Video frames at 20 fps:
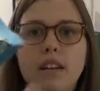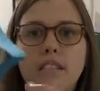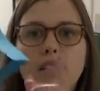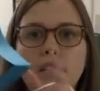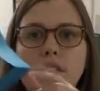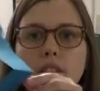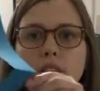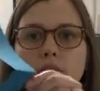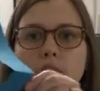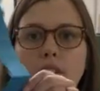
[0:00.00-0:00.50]

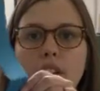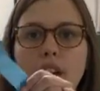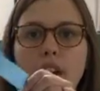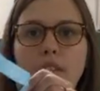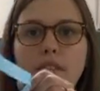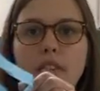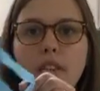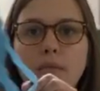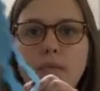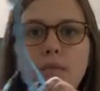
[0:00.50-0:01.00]
so you
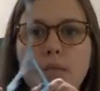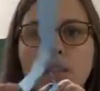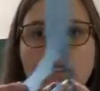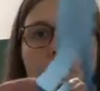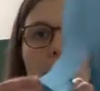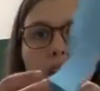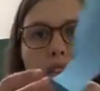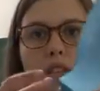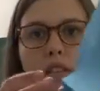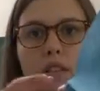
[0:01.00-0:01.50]
have
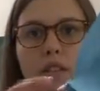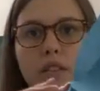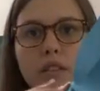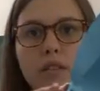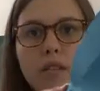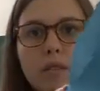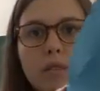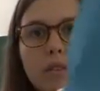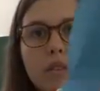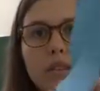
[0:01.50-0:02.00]
something
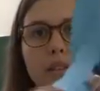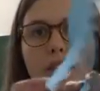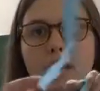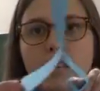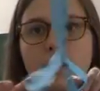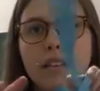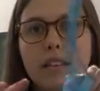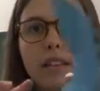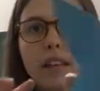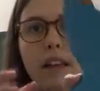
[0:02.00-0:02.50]
sort of
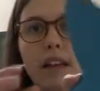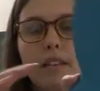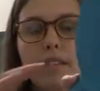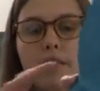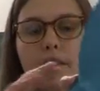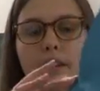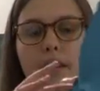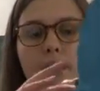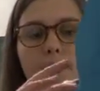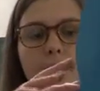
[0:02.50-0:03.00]
like that,
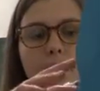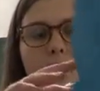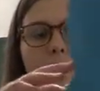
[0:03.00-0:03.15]
right?